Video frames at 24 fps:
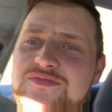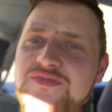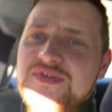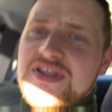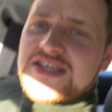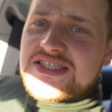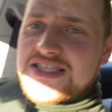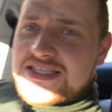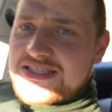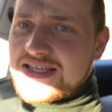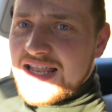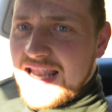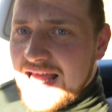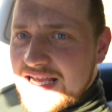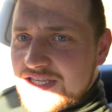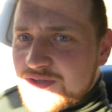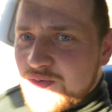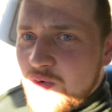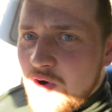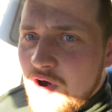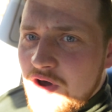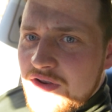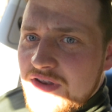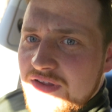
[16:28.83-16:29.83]
this is the
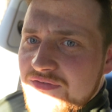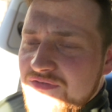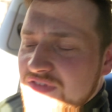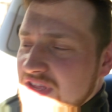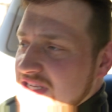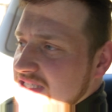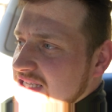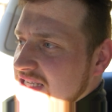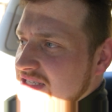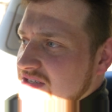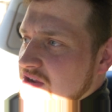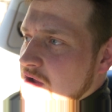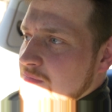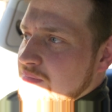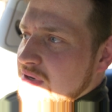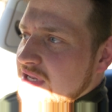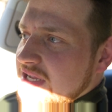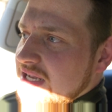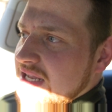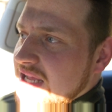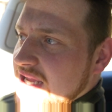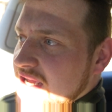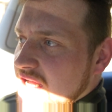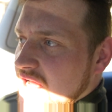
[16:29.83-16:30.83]
last one. This is
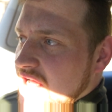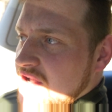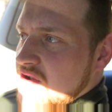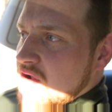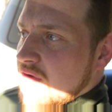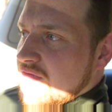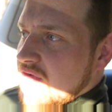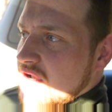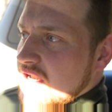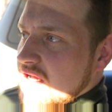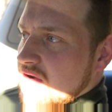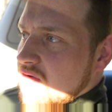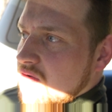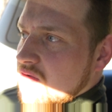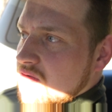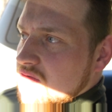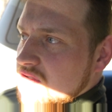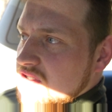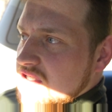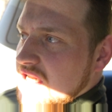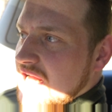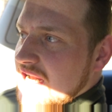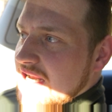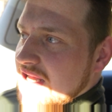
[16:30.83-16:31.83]
completely another little
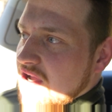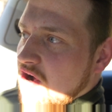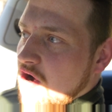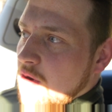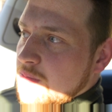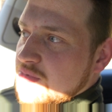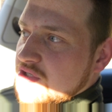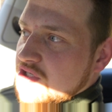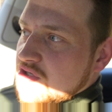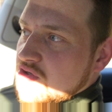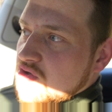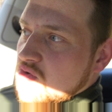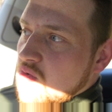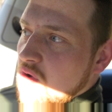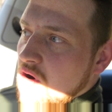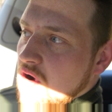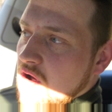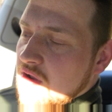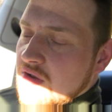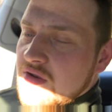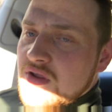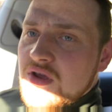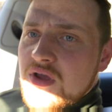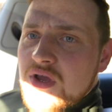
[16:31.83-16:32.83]
slightly optional
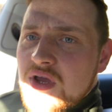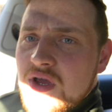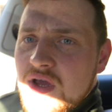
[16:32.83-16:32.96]
one,